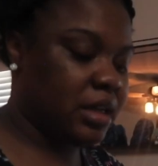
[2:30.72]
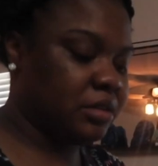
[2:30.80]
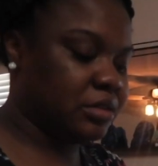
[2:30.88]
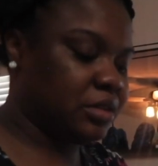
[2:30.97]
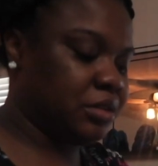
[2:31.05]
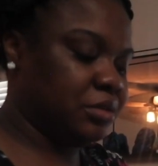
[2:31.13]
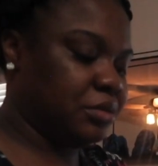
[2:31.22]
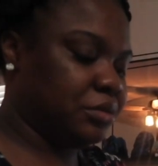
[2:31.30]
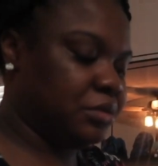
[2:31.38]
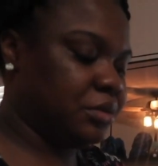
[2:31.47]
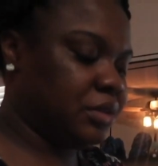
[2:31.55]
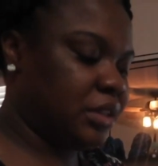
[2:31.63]
how
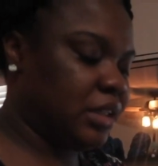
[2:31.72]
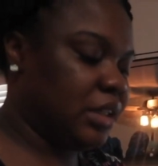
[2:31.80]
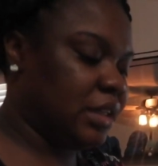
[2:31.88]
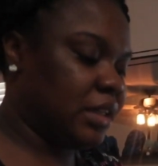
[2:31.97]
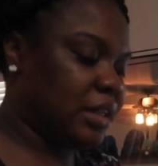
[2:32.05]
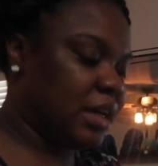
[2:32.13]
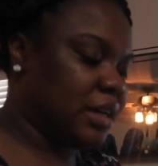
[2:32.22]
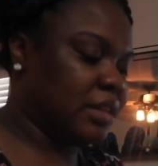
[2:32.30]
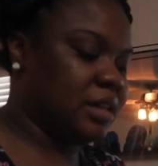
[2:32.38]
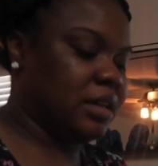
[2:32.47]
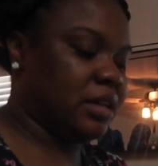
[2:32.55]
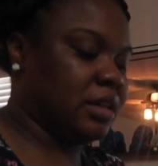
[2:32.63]
to eat a lot of
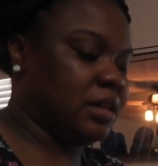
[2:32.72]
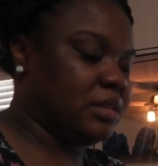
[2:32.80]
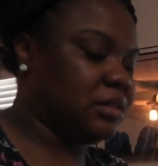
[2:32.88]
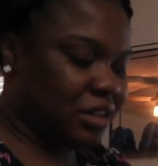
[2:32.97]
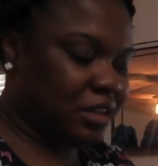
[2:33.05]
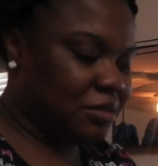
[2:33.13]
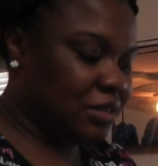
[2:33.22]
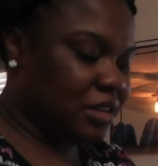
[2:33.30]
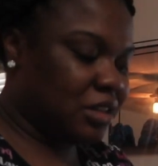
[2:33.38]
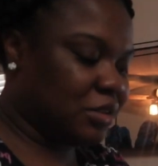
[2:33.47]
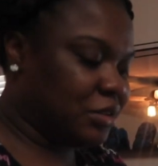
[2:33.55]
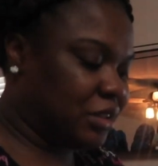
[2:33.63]
things.
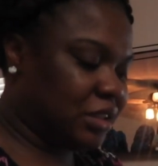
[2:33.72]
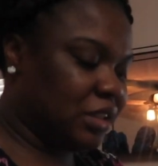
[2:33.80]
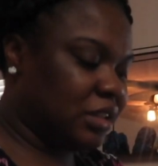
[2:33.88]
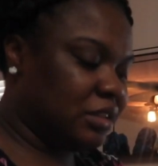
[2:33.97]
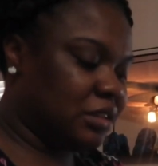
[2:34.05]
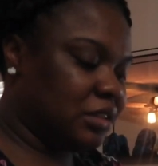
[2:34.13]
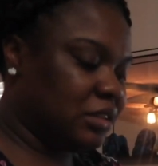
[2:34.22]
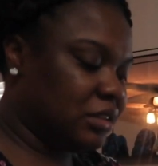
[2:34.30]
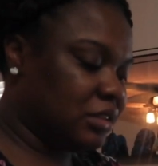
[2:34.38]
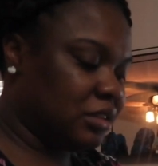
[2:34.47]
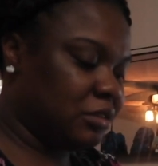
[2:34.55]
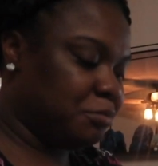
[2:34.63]
Even though she's
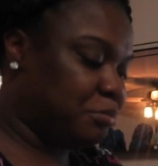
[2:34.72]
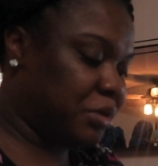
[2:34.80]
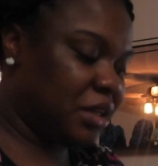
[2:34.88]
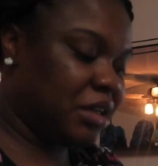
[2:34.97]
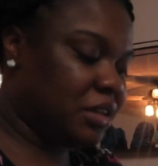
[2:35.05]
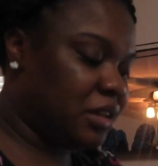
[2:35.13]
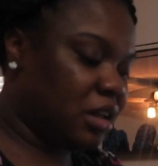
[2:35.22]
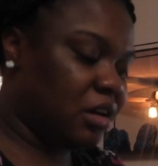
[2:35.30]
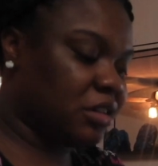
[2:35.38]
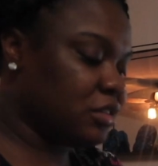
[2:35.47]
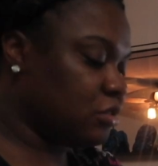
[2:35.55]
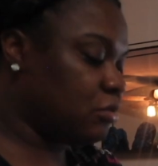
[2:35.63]
been
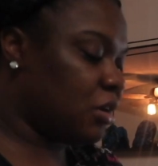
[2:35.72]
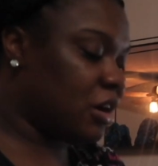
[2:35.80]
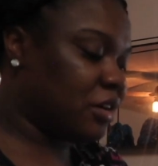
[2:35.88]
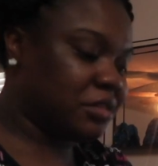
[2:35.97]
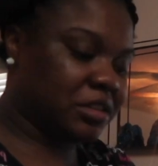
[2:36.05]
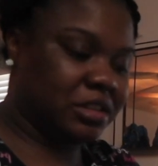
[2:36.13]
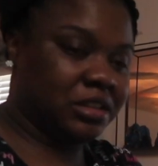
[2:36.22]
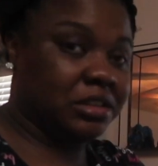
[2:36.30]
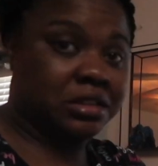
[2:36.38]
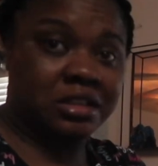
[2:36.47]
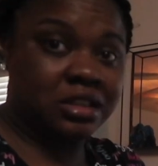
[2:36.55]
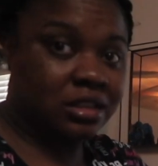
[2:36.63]
learning to walk, she
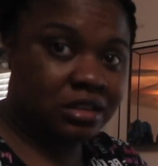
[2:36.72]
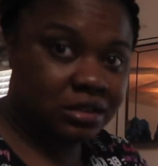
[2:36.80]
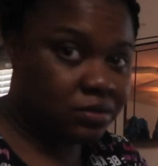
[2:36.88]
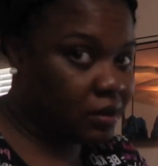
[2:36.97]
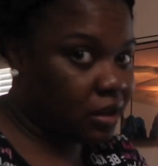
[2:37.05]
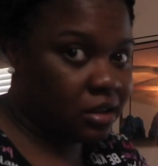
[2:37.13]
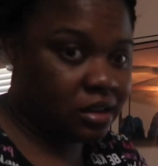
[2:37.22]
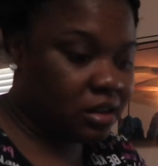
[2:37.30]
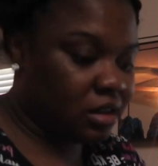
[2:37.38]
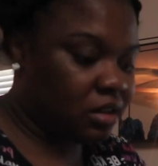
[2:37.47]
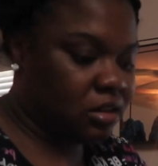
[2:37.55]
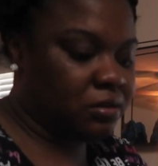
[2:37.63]
still is
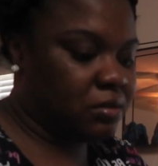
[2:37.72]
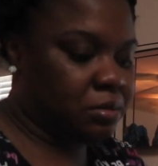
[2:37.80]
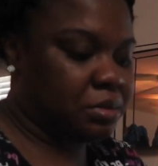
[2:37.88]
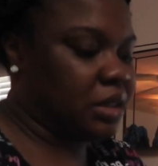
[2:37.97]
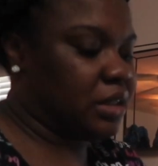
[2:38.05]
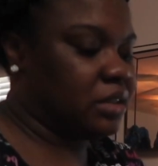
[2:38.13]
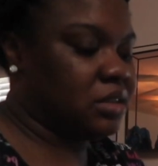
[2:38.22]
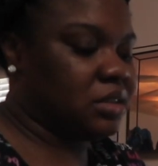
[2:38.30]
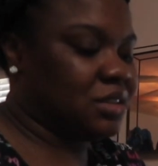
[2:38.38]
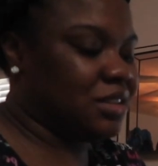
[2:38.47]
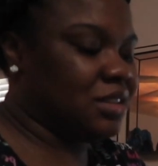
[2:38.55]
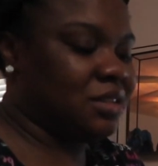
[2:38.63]
falling all over the place.
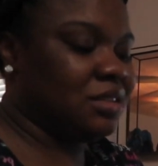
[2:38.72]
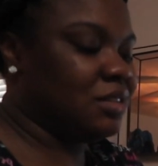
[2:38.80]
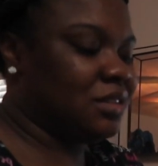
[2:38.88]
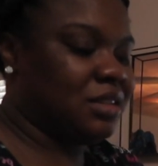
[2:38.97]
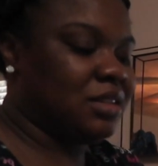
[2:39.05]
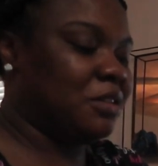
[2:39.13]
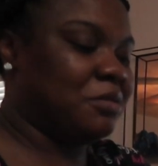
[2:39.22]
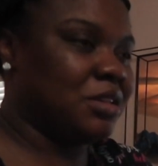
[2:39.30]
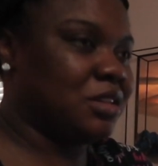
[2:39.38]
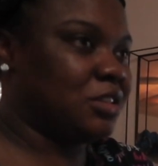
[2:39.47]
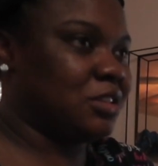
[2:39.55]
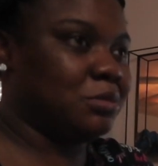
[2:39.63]

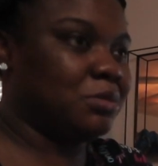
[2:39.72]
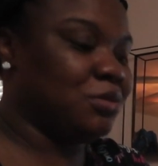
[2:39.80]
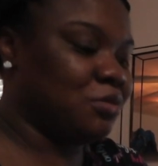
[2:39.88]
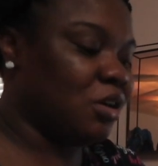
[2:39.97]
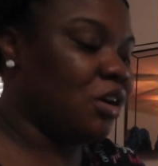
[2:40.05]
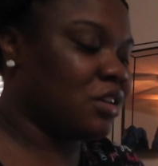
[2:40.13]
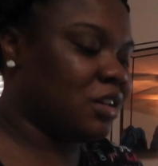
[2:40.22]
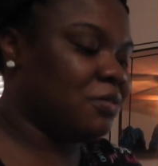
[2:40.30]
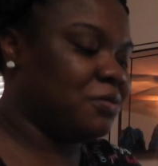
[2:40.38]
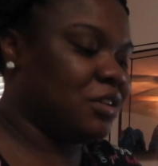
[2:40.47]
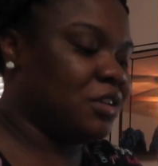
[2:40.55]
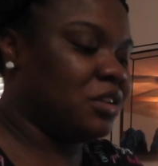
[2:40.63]
Even though she's been
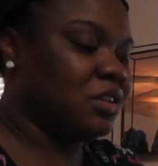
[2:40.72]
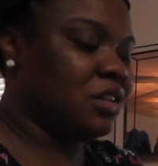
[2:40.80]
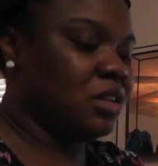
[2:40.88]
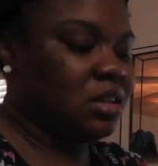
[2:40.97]
walking for